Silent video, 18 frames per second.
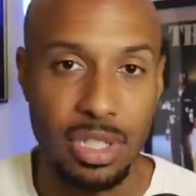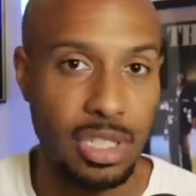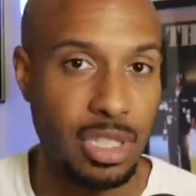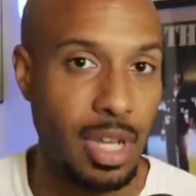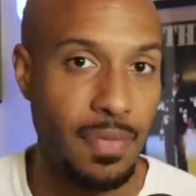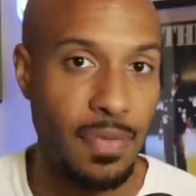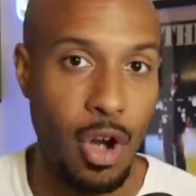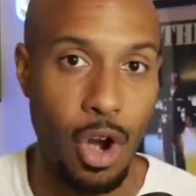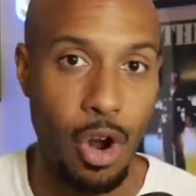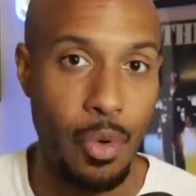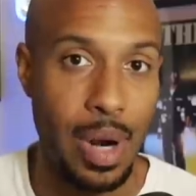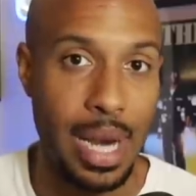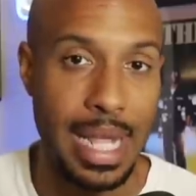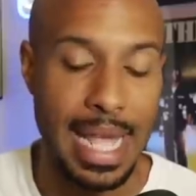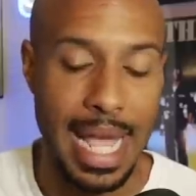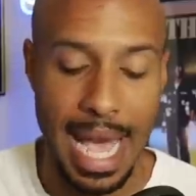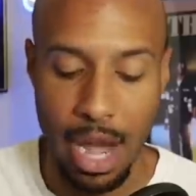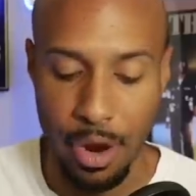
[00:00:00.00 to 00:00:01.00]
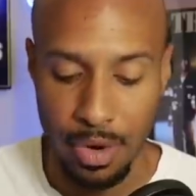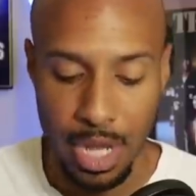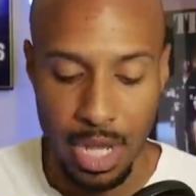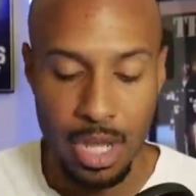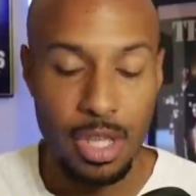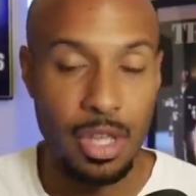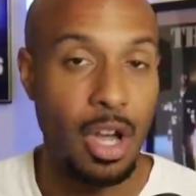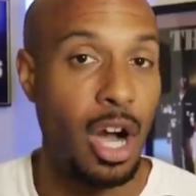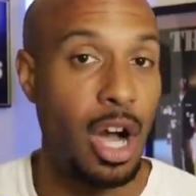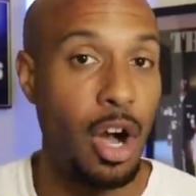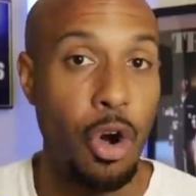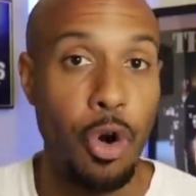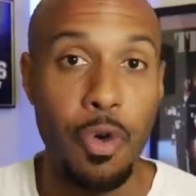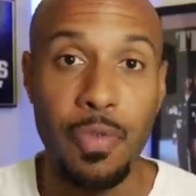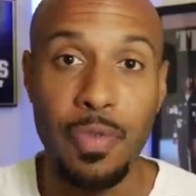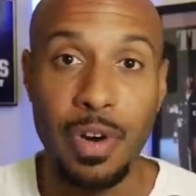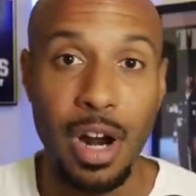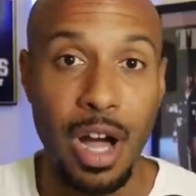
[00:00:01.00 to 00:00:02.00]
of stuff already out.
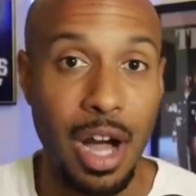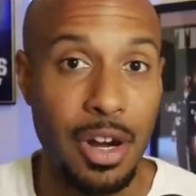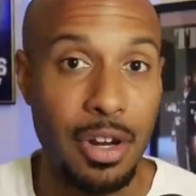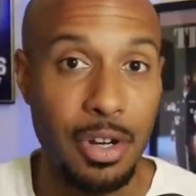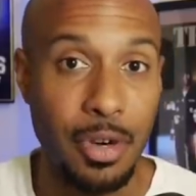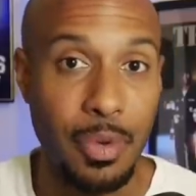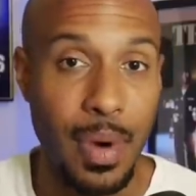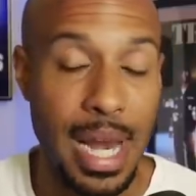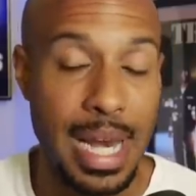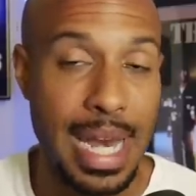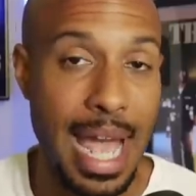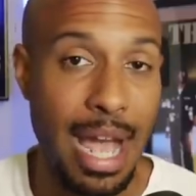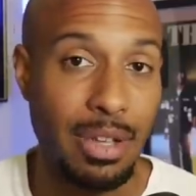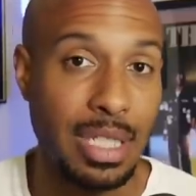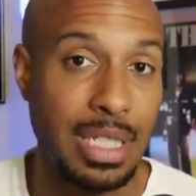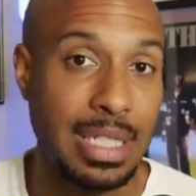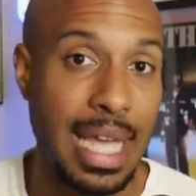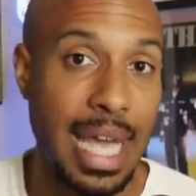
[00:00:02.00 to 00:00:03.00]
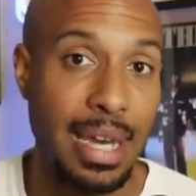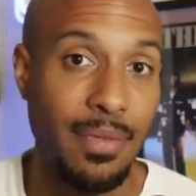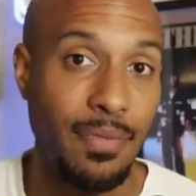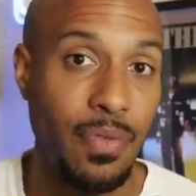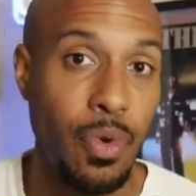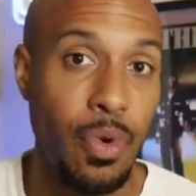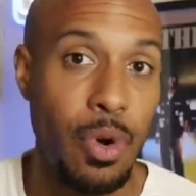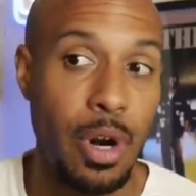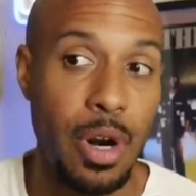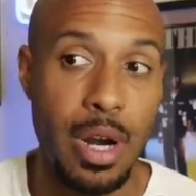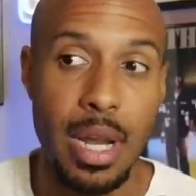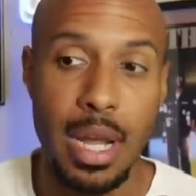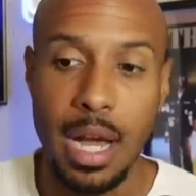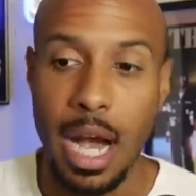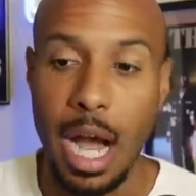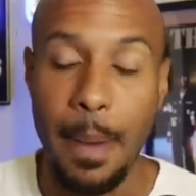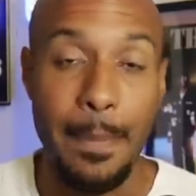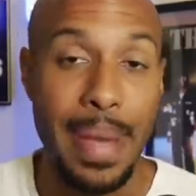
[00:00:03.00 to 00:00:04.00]
Over under right now set for
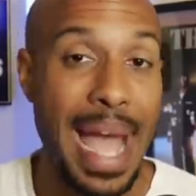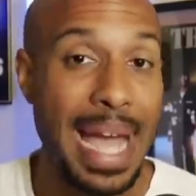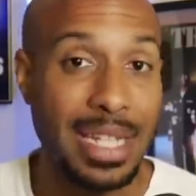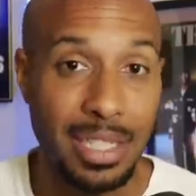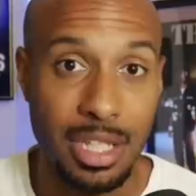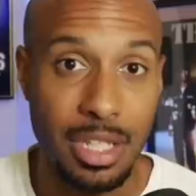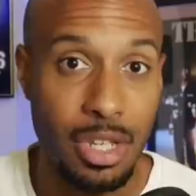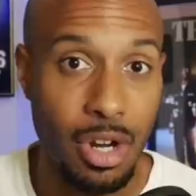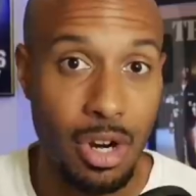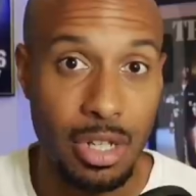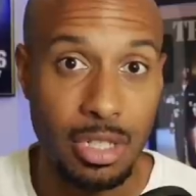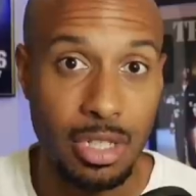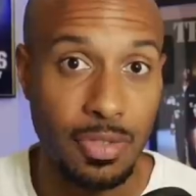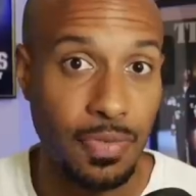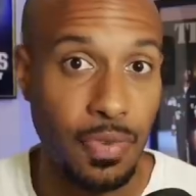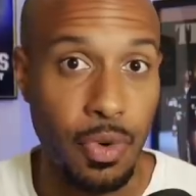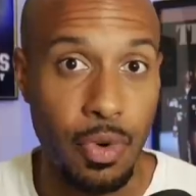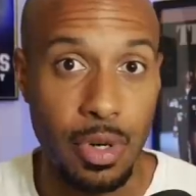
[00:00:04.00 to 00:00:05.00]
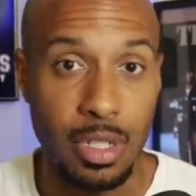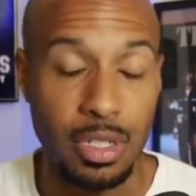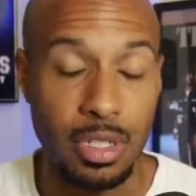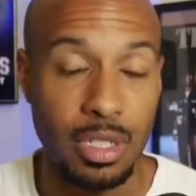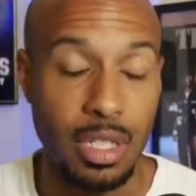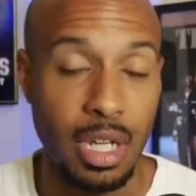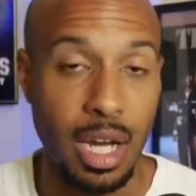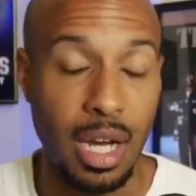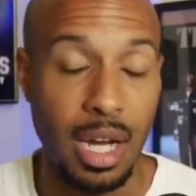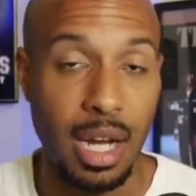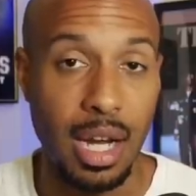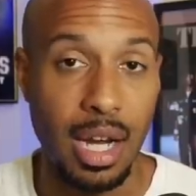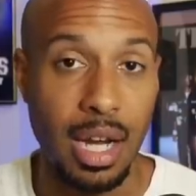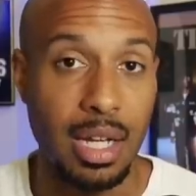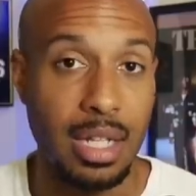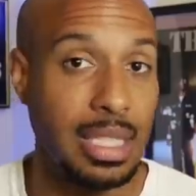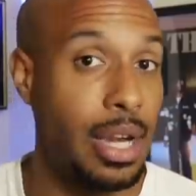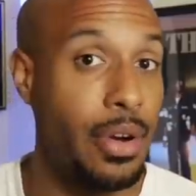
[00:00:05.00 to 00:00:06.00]
passing yards for
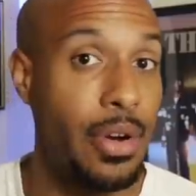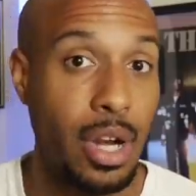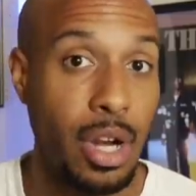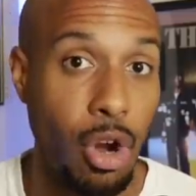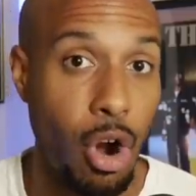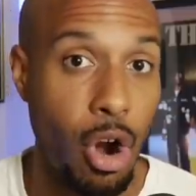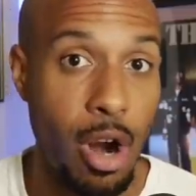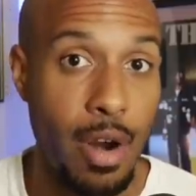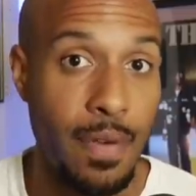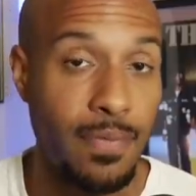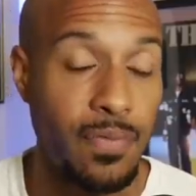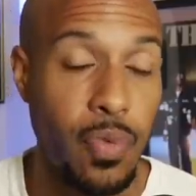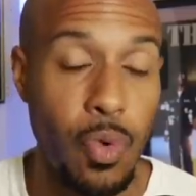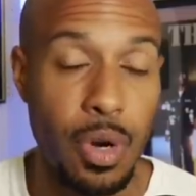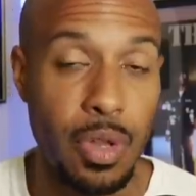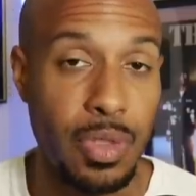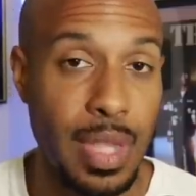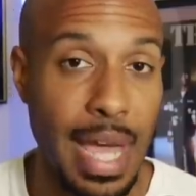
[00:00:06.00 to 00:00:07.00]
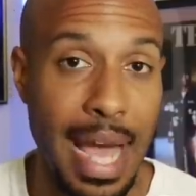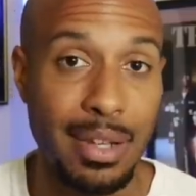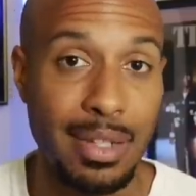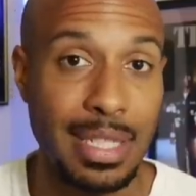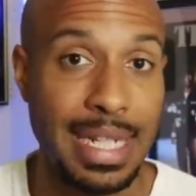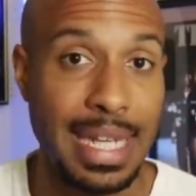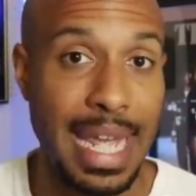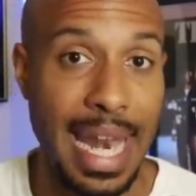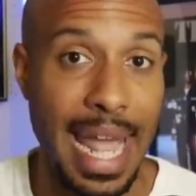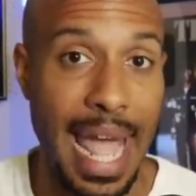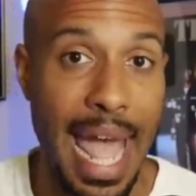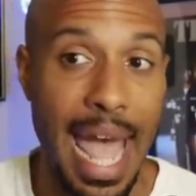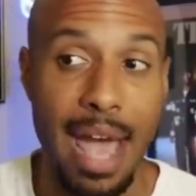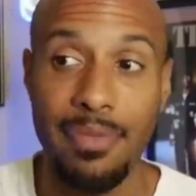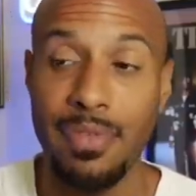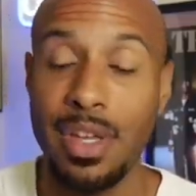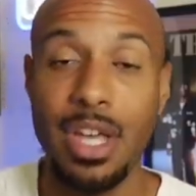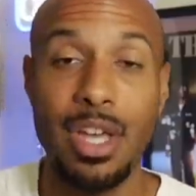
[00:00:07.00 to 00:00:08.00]
Derek Carr,
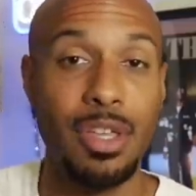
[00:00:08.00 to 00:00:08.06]
4,500.